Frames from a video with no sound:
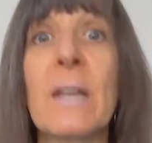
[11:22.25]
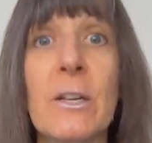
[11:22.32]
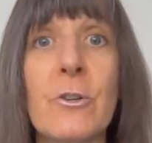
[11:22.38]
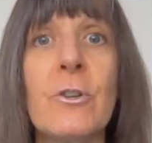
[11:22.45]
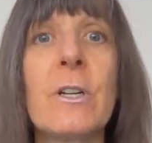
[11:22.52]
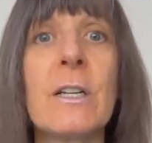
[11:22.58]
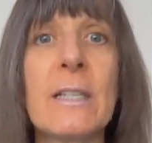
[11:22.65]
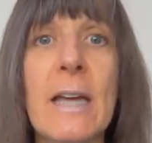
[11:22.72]

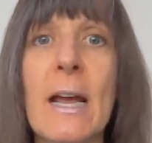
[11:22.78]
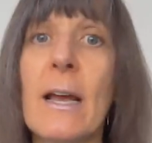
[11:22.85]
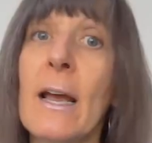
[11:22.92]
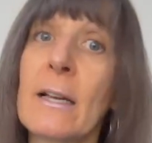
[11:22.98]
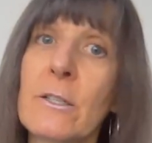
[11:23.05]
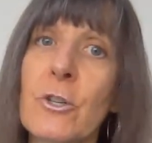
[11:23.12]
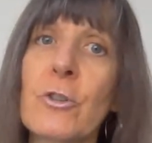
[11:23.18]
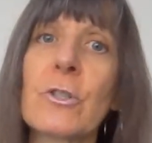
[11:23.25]
You need to
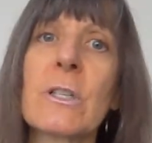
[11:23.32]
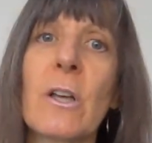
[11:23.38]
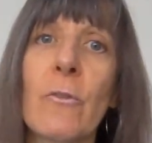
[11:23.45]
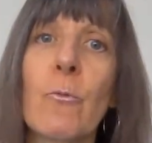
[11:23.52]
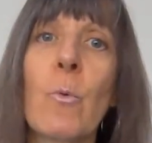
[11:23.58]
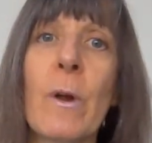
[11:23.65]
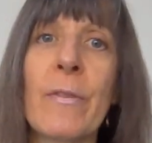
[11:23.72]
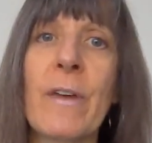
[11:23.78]
ask
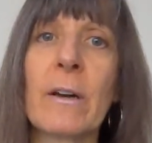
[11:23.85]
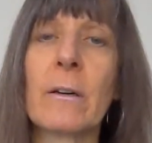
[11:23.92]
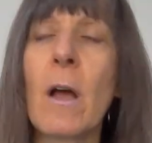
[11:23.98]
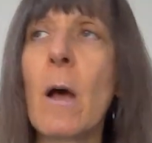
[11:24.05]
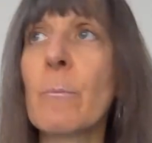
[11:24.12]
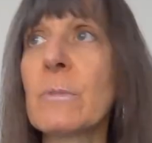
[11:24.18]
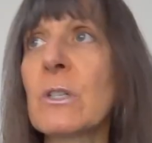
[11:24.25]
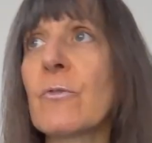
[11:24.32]
yourself where that
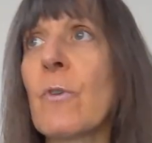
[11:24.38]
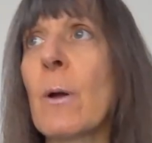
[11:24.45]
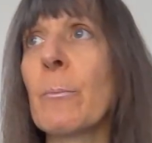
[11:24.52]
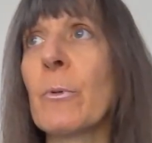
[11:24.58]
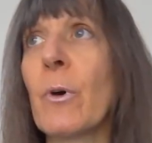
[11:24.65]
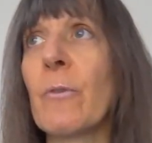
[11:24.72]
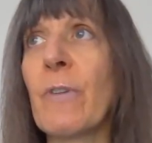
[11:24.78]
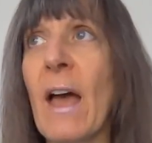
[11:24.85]
comes
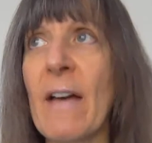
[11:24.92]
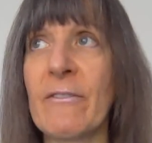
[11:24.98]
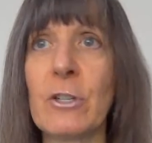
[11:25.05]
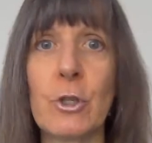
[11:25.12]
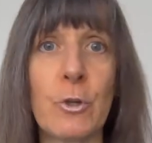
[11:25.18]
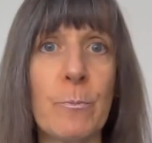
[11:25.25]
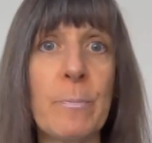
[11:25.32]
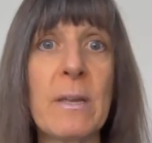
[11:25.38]
from, of
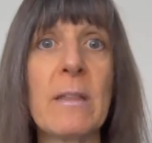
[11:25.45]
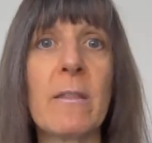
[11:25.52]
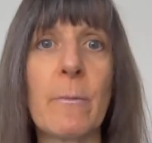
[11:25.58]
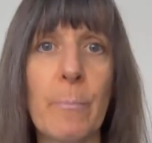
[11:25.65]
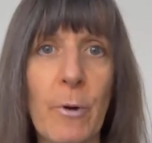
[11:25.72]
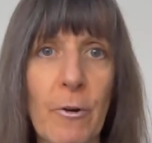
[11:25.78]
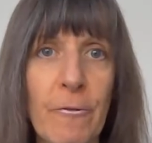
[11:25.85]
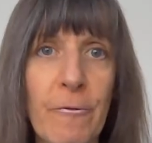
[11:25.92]
having to be the
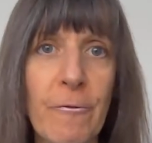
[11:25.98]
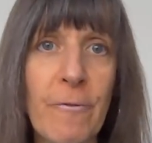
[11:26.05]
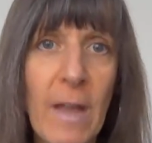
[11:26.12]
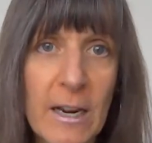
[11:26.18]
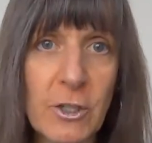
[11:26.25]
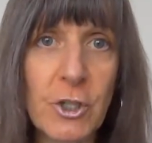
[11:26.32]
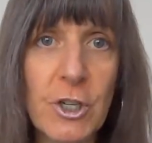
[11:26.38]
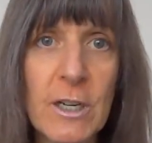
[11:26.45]

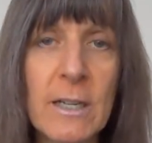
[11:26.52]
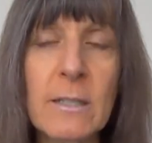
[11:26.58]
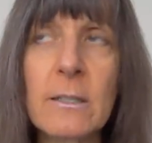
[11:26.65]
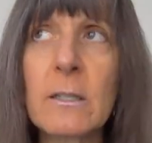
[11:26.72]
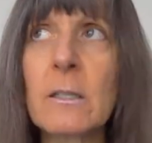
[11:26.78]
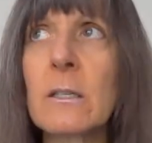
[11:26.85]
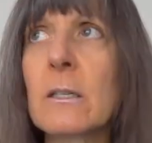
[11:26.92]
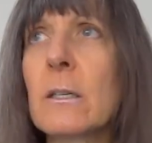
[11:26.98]

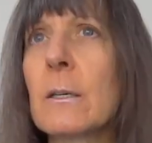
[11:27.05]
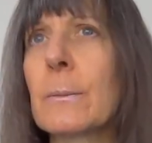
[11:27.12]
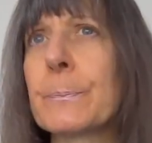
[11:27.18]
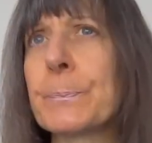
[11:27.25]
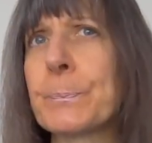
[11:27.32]
perfectionist.